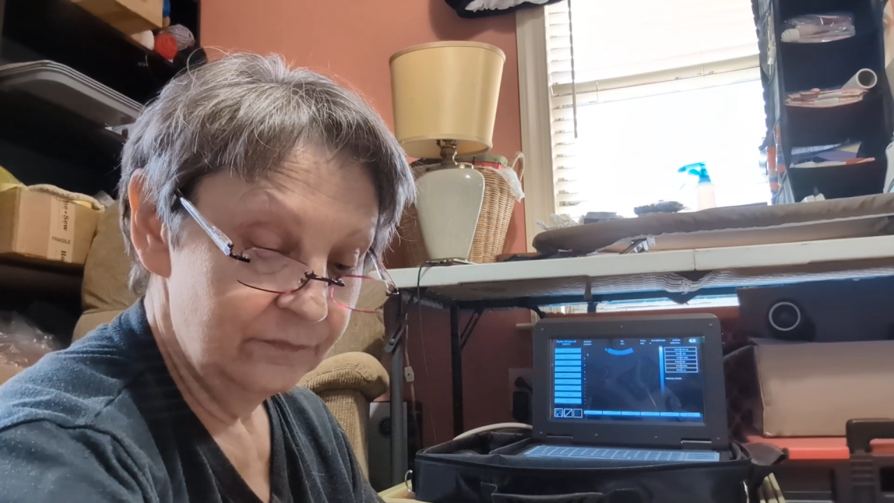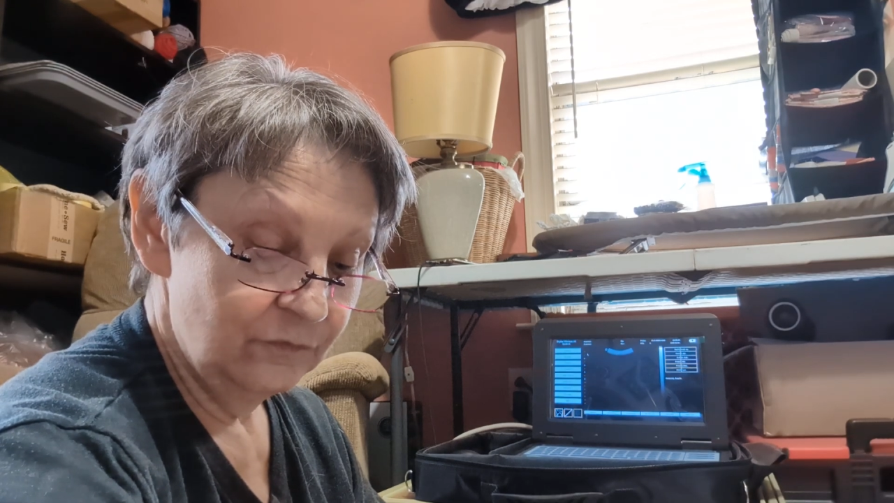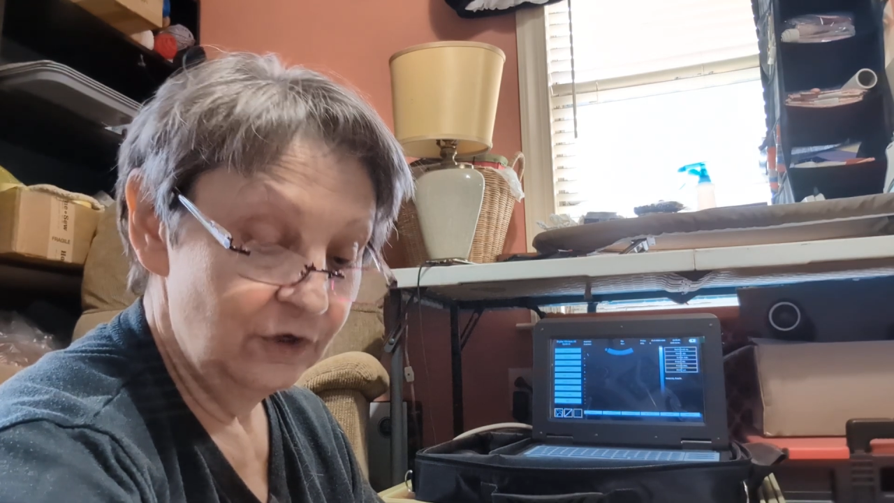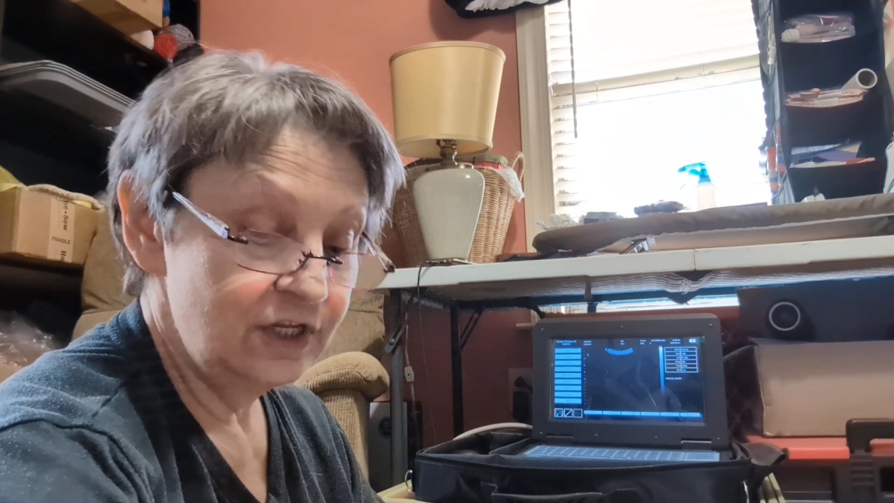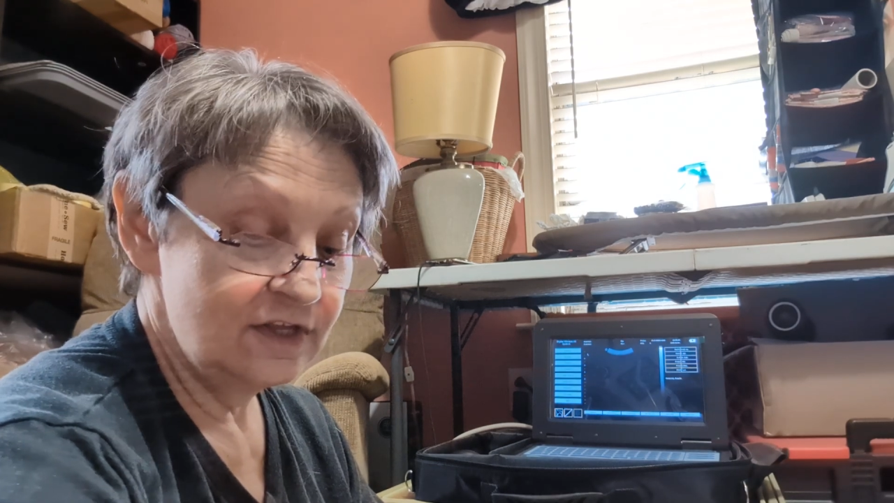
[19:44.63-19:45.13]

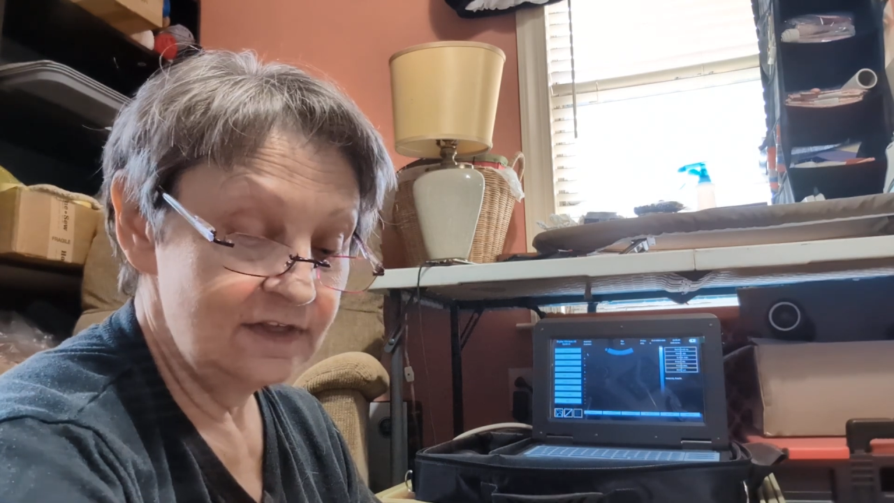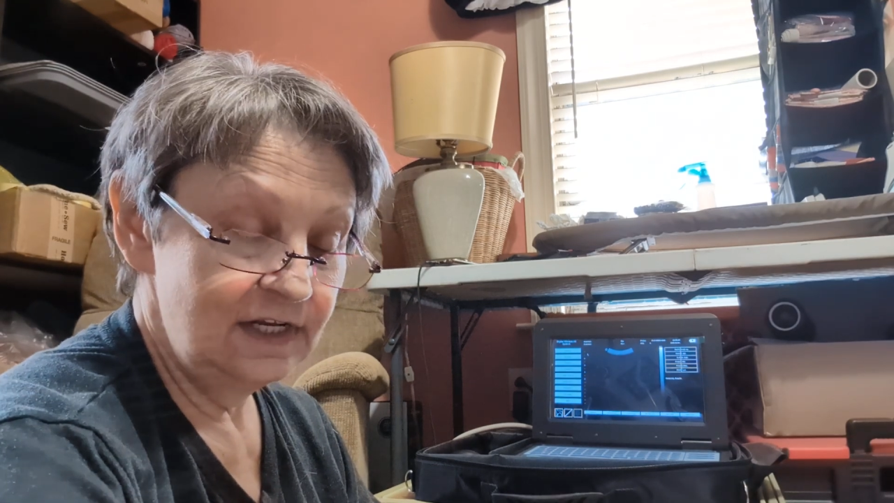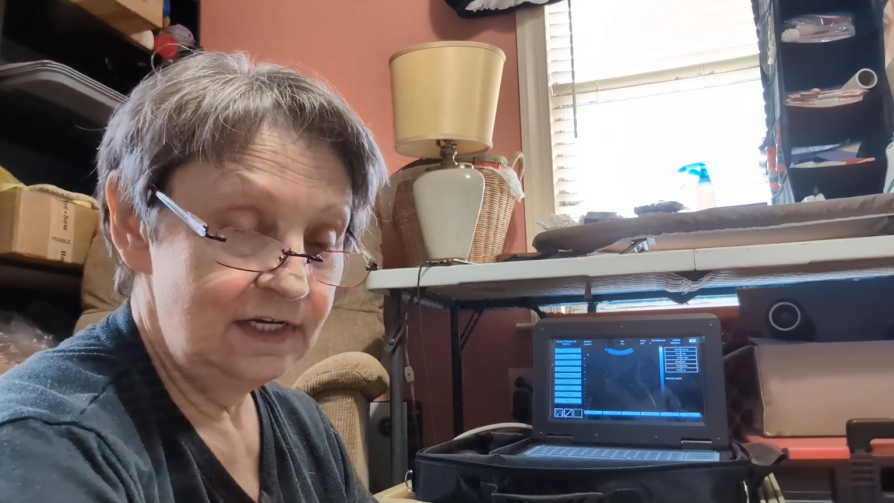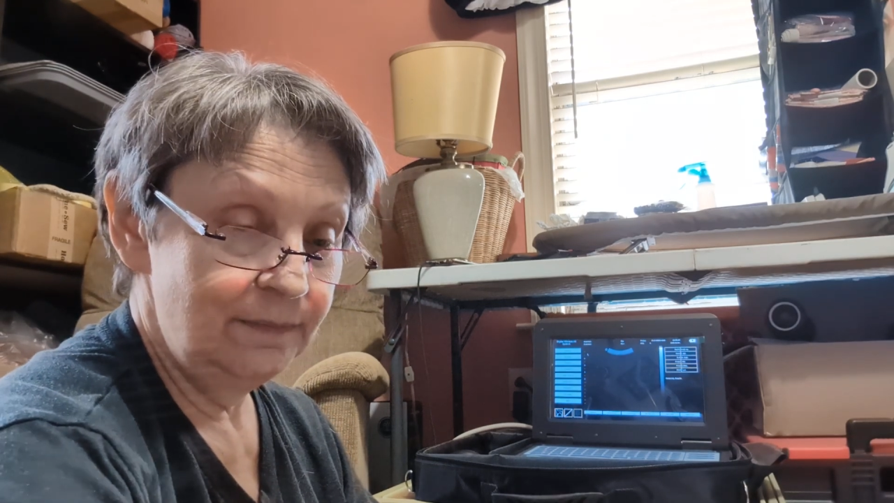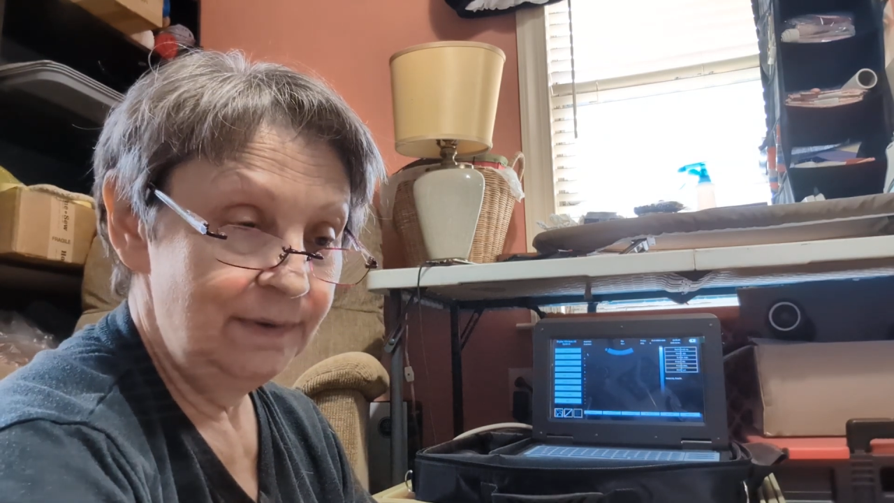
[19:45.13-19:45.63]
we just
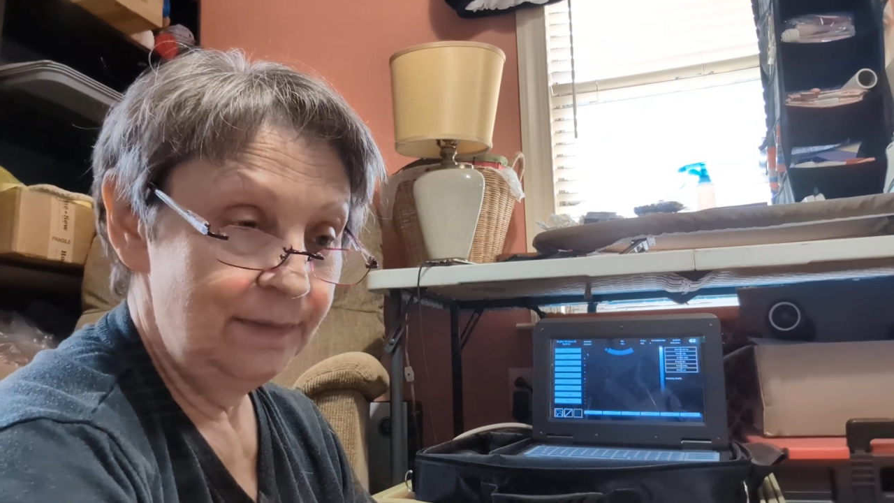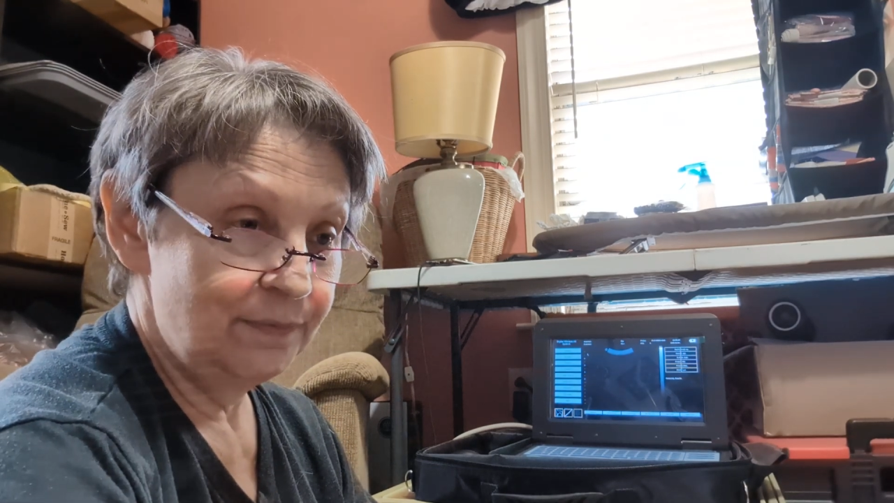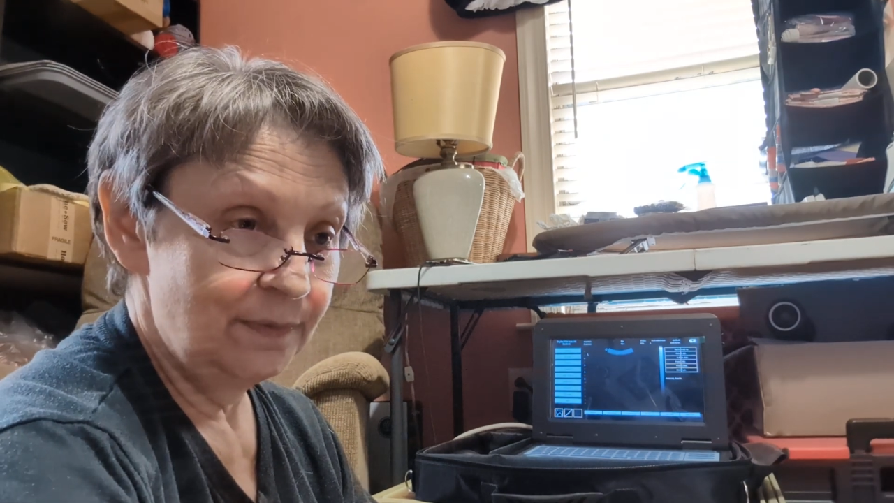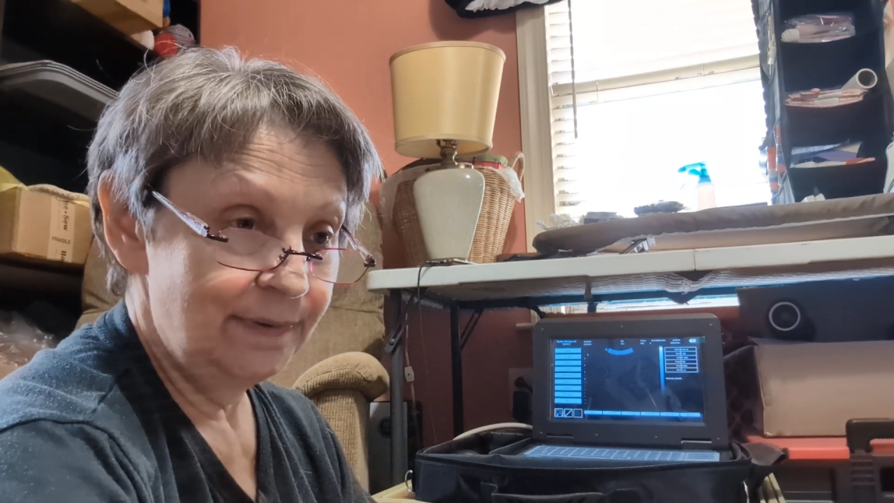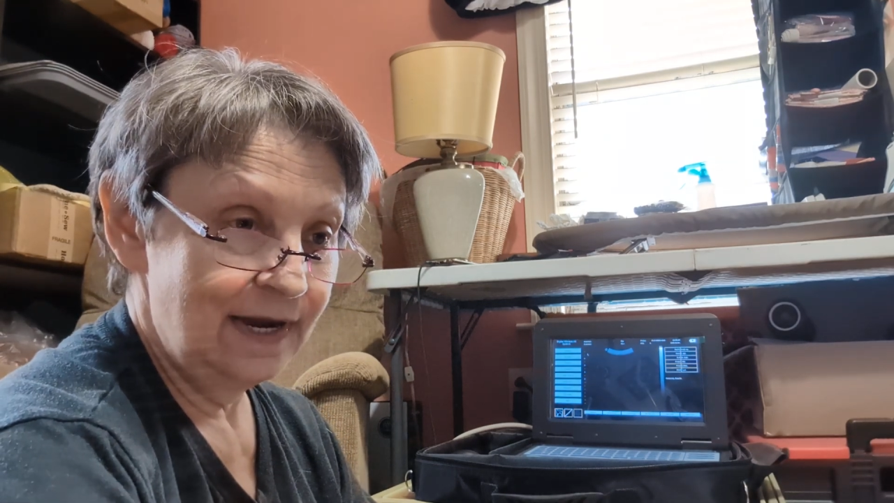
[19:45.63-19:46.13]
need to be
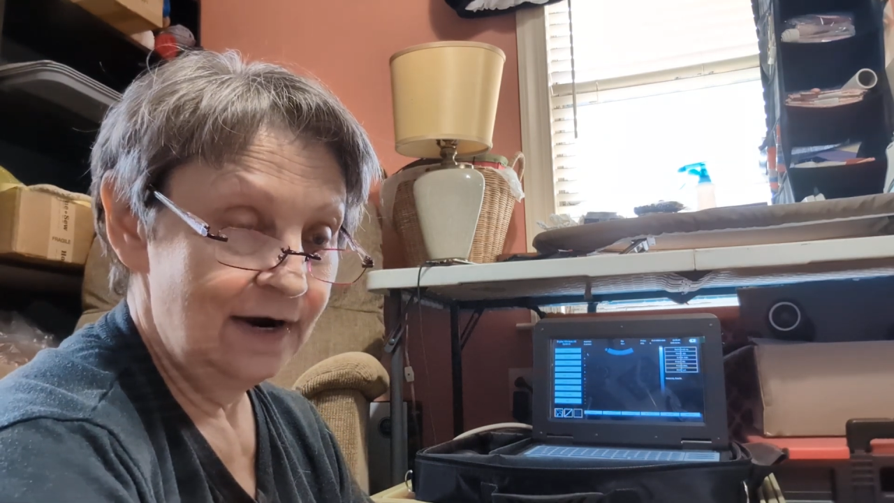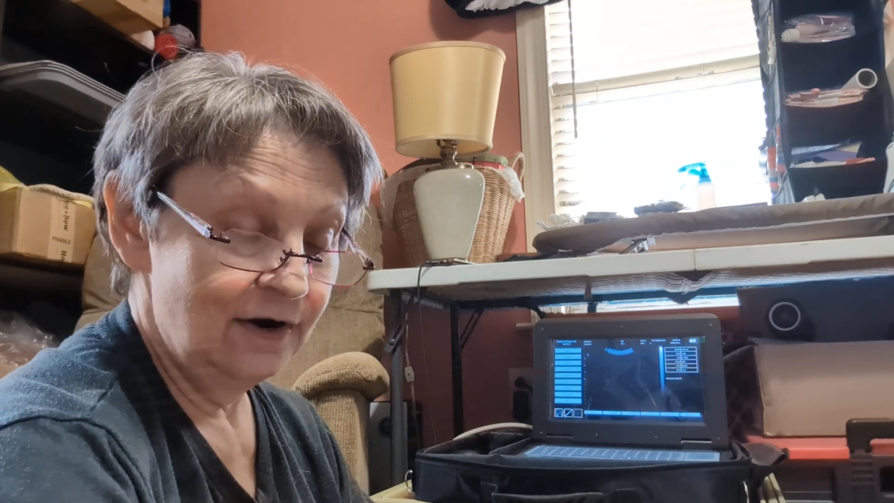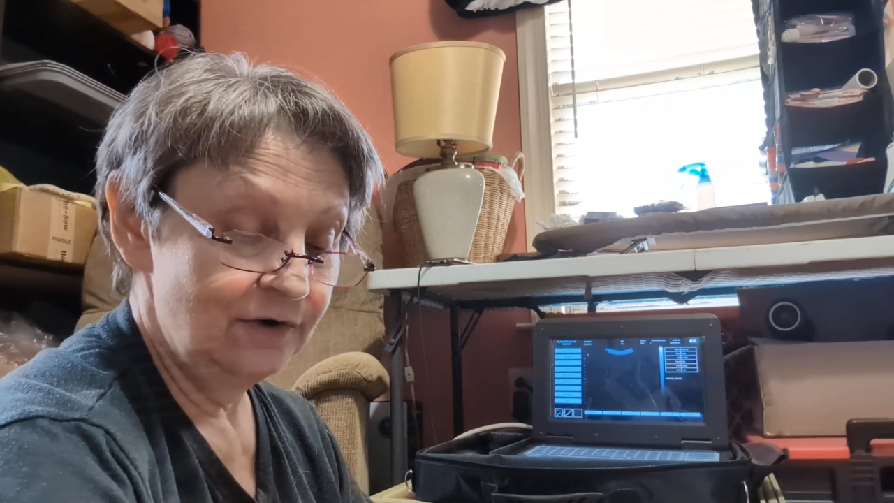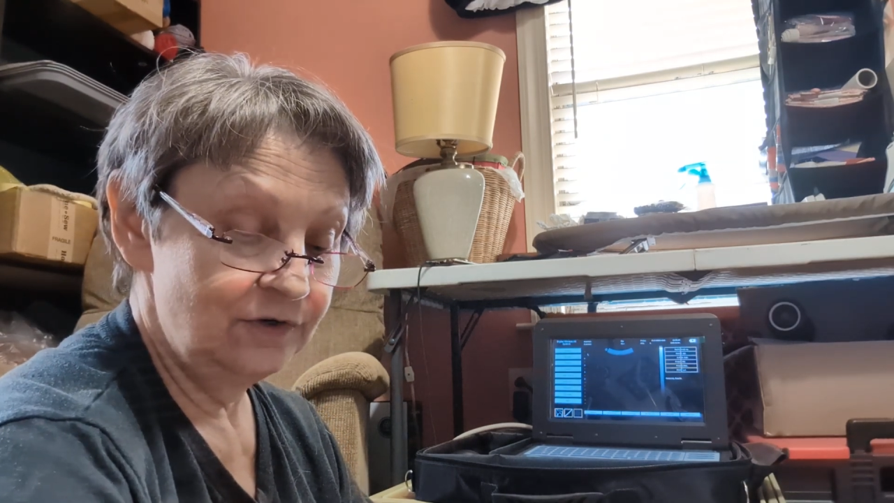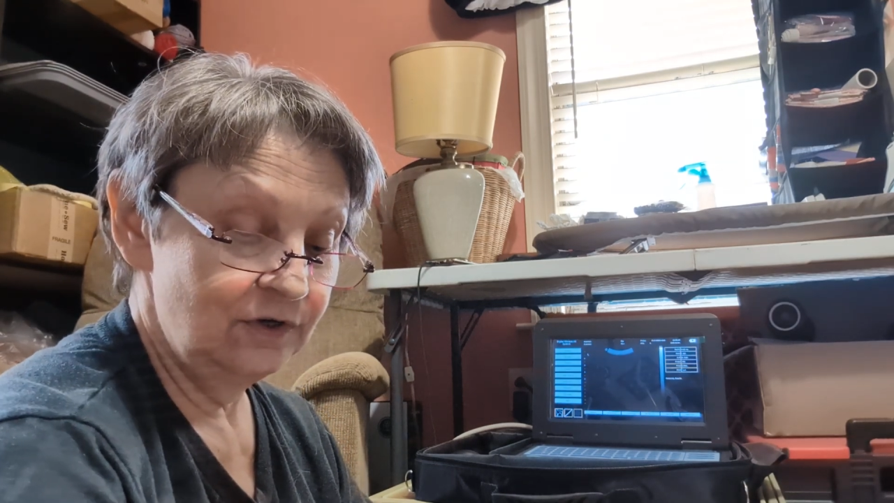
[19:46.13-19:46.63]

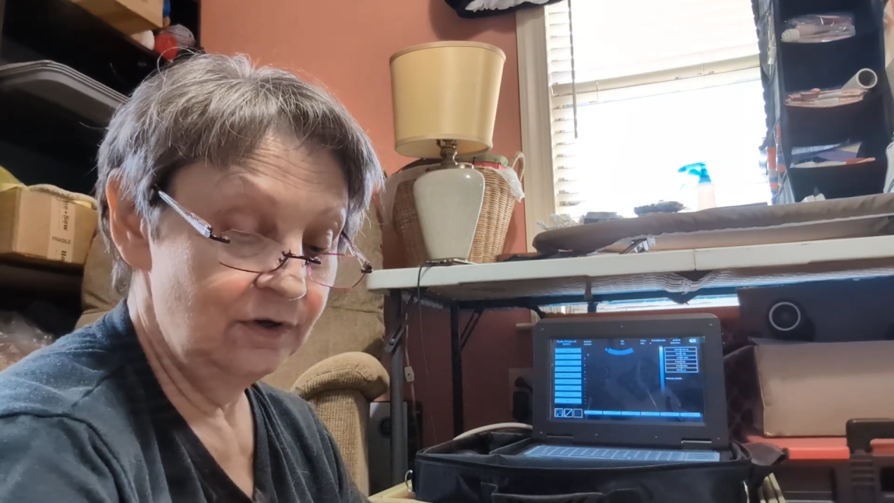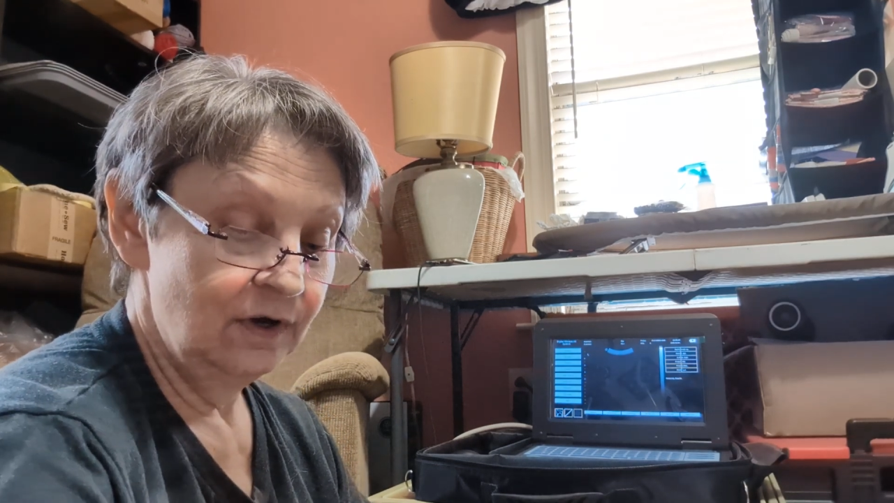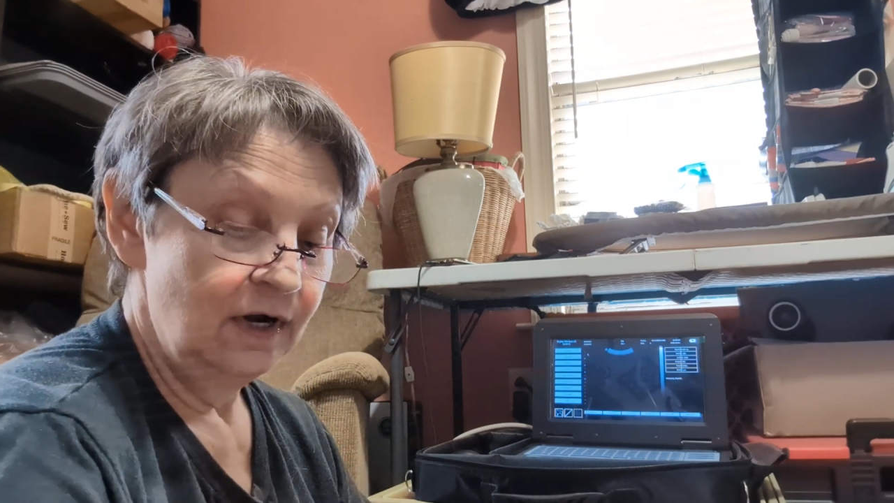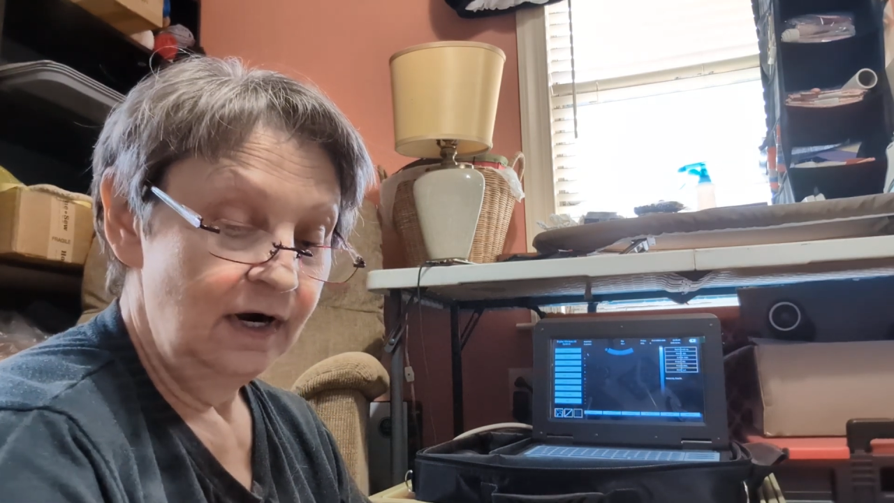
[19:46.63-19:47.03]
prepared to